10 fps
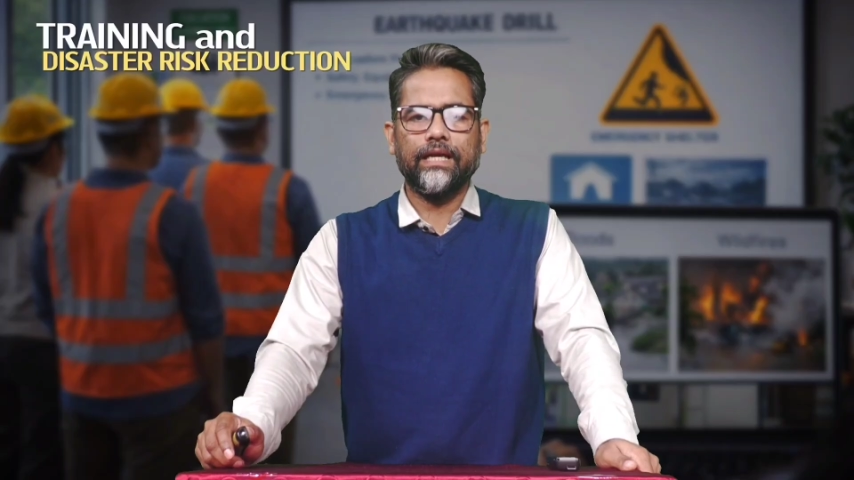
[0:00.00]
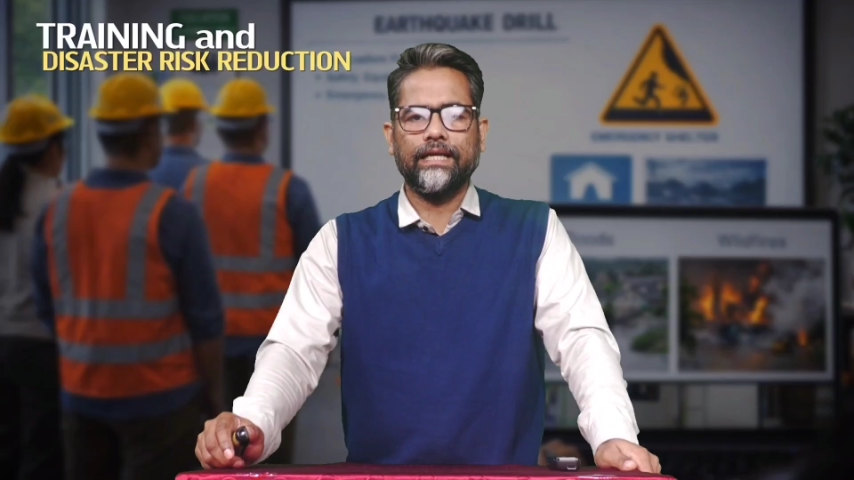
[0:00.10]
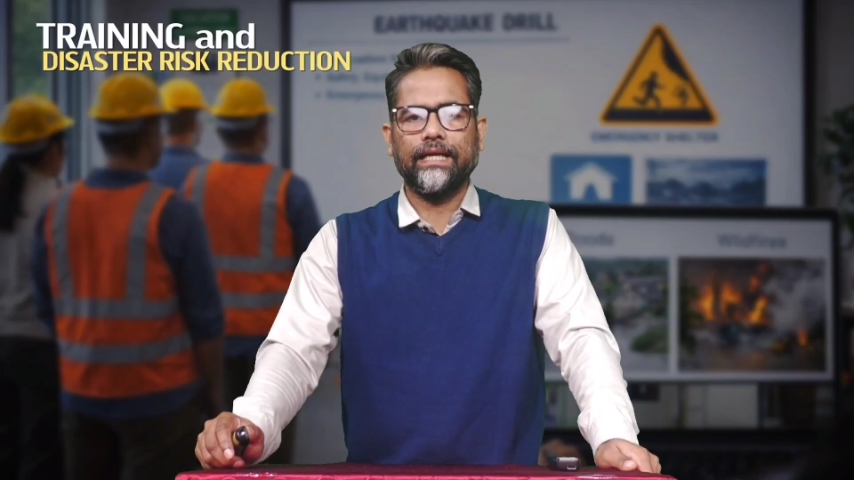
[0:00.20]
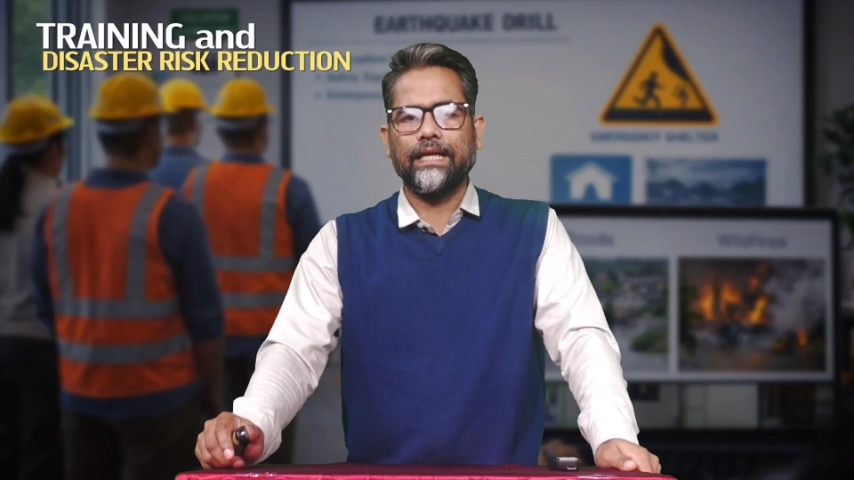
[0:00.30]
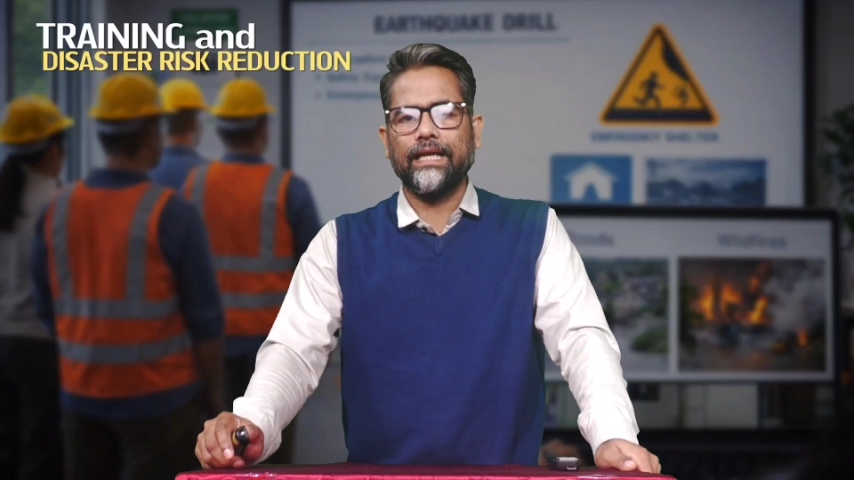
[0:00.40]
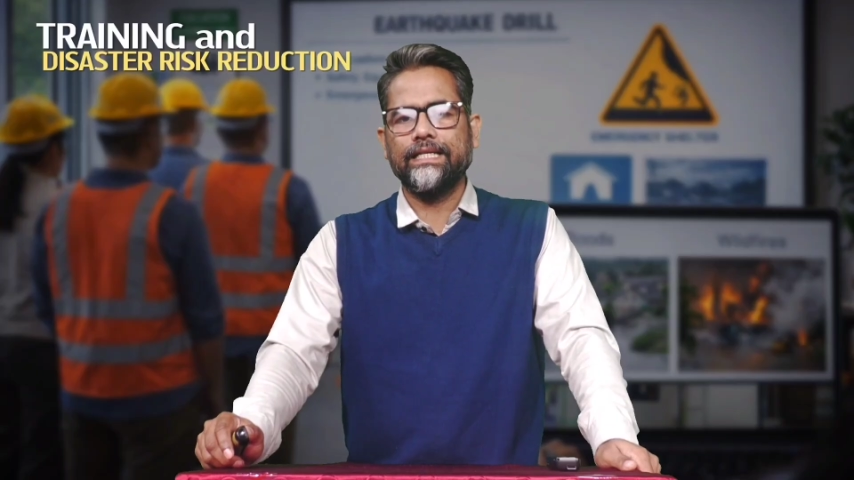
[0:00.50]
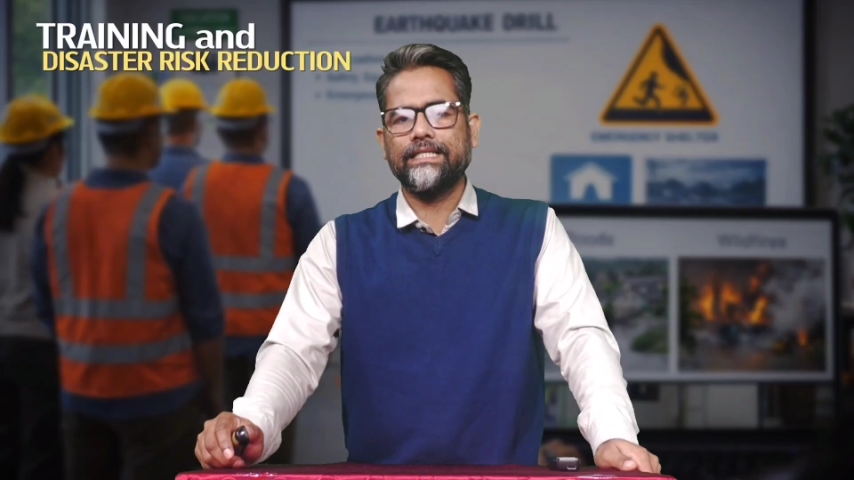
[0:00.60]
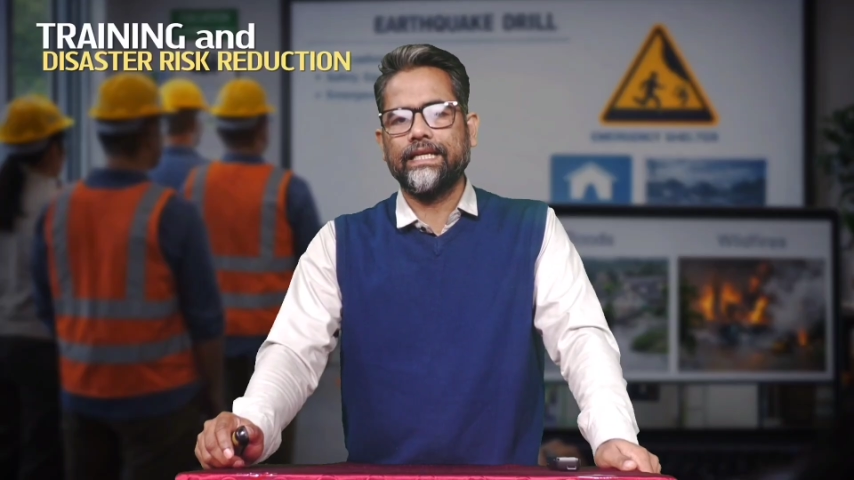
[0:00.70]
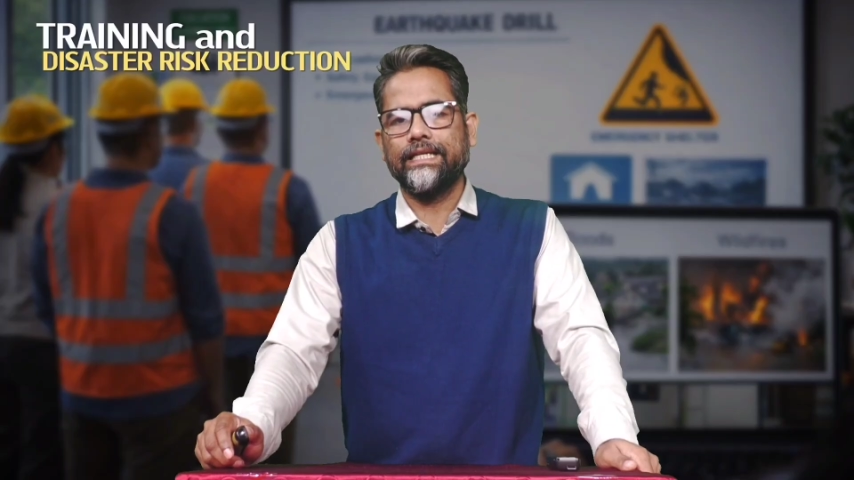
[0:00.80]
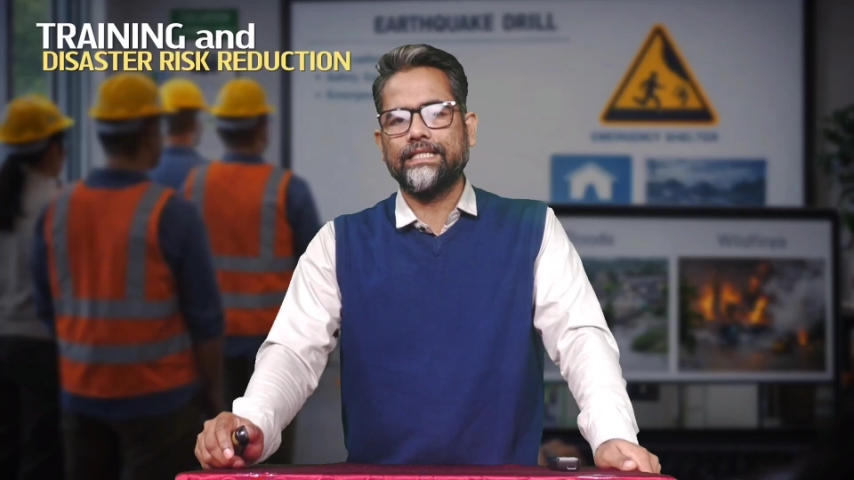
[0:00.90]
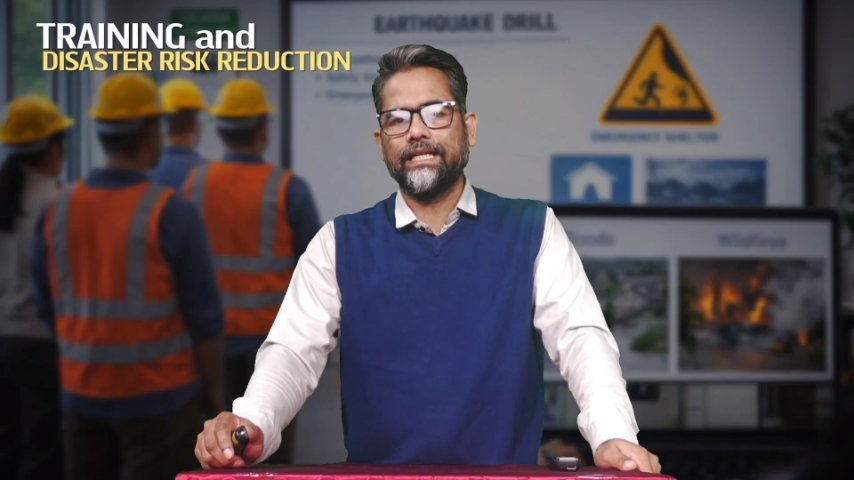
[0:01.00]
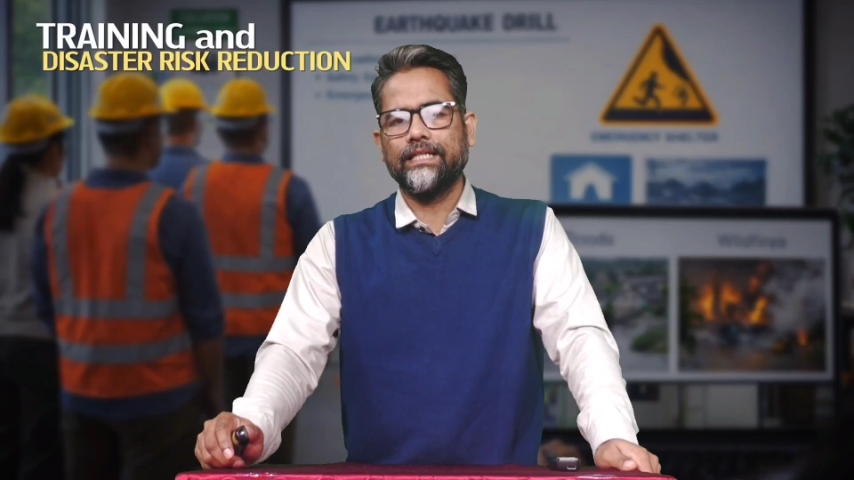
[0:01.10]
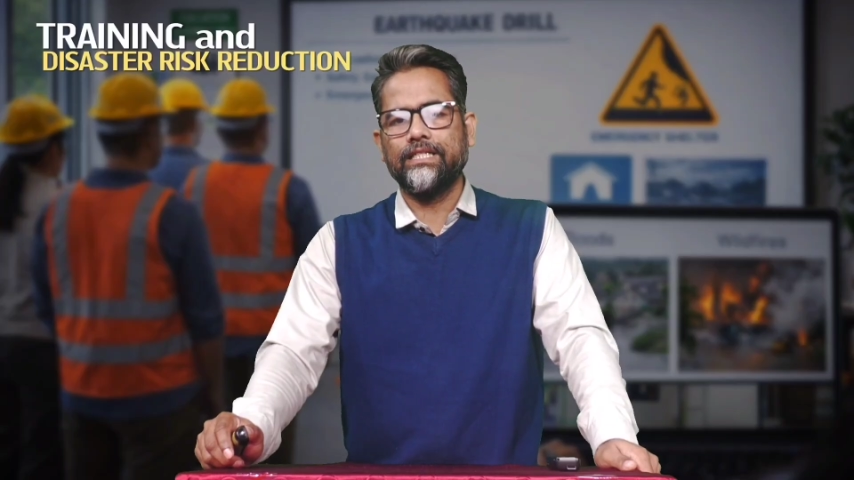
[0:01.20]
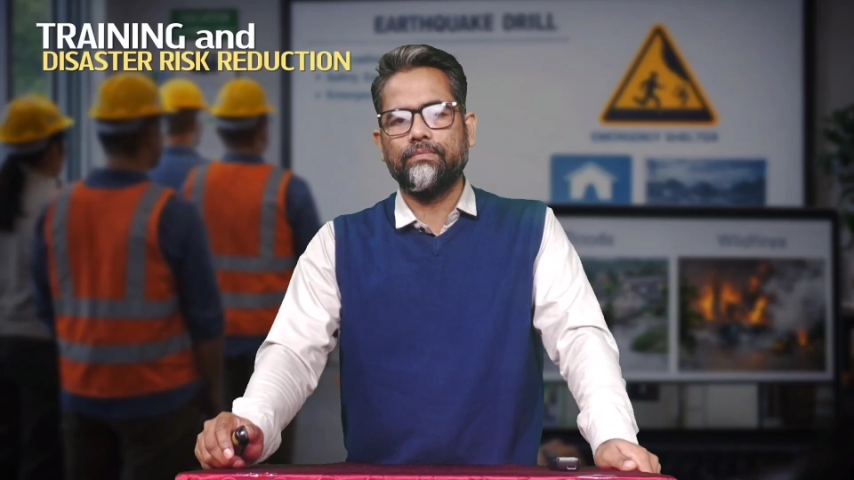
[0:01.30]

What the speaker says: and analyze case studies.